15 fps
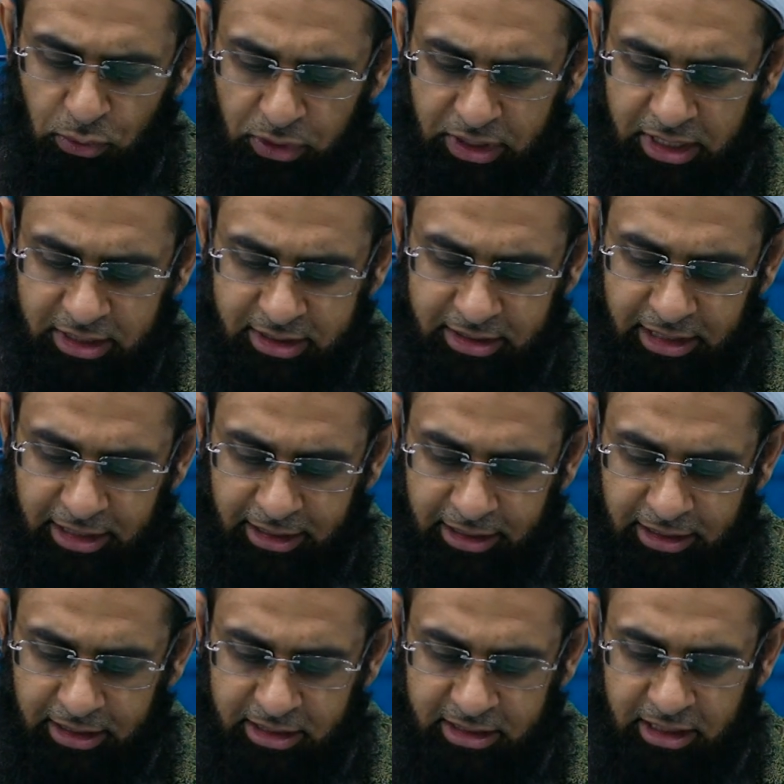what he's
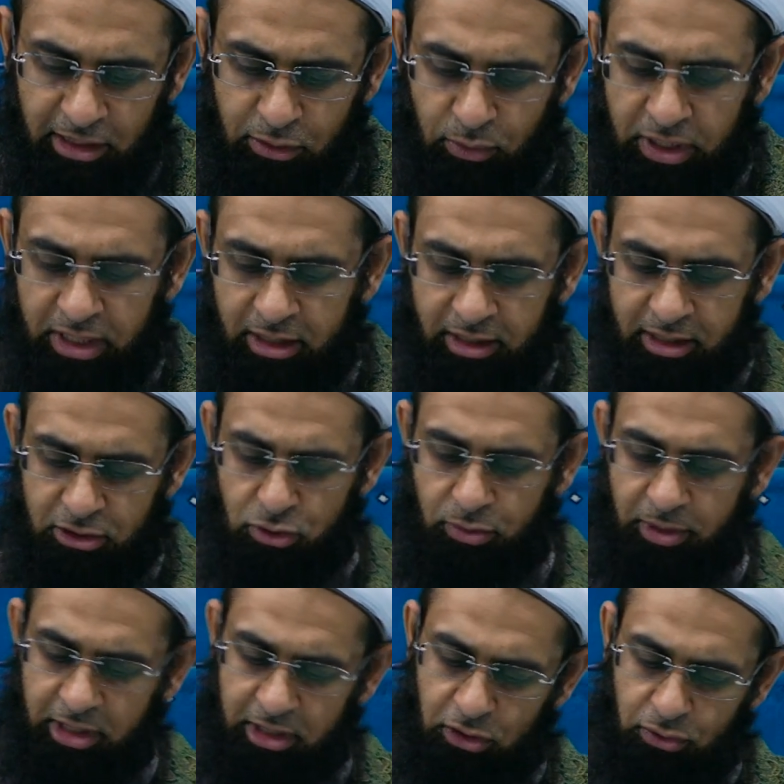saying is that when Allah
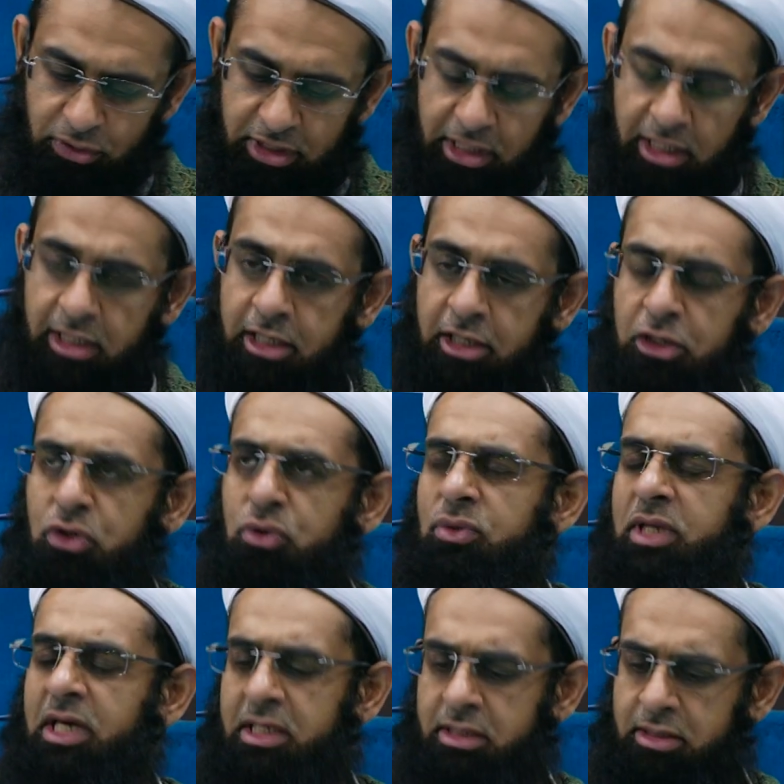subhanahu wa ta'ala knew
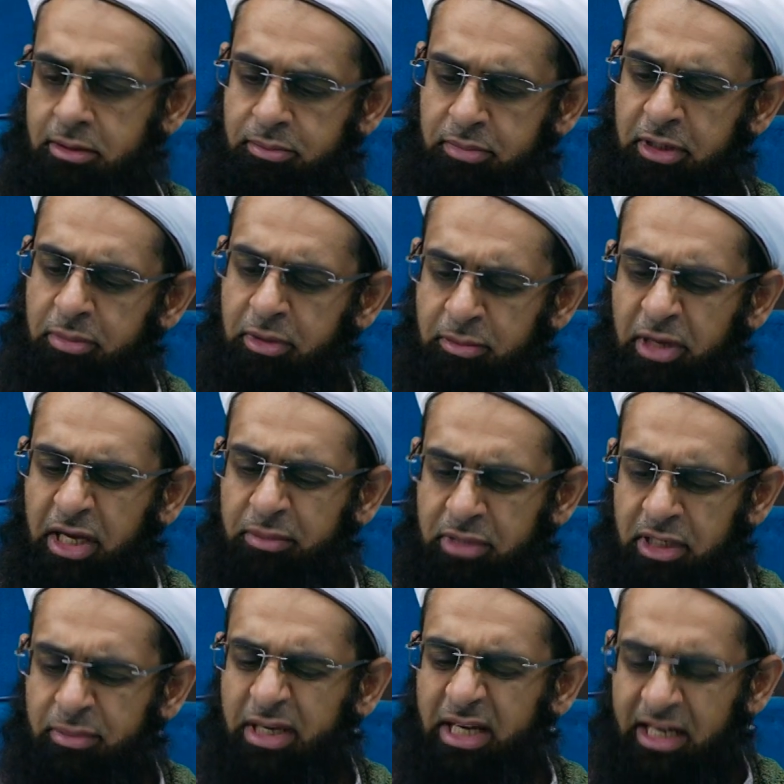that people might be
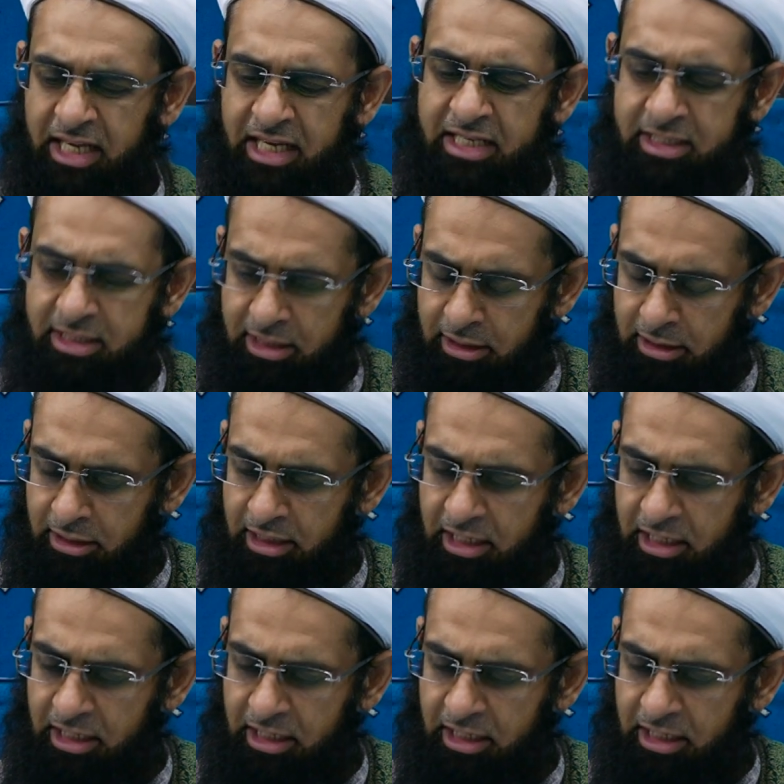a bit lazy